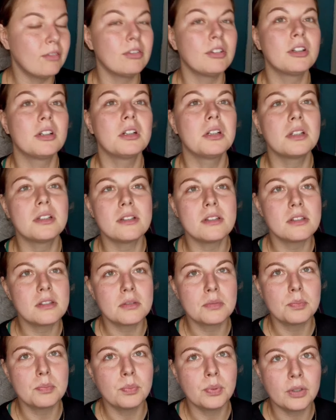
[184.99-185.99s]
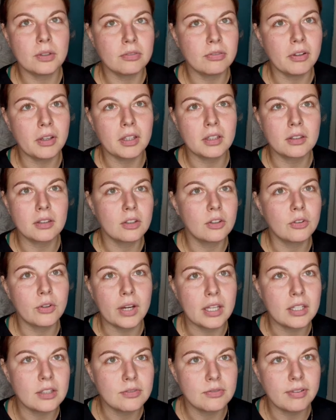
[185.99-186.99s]
It's perfect, great,
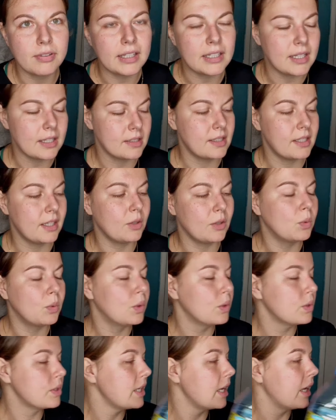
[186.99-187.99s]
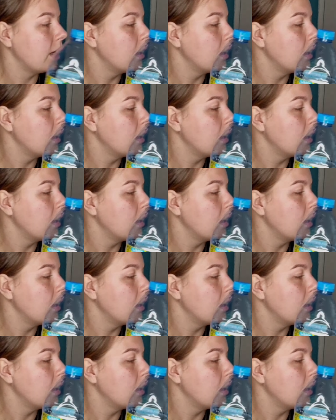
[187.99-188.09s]
fantastic water.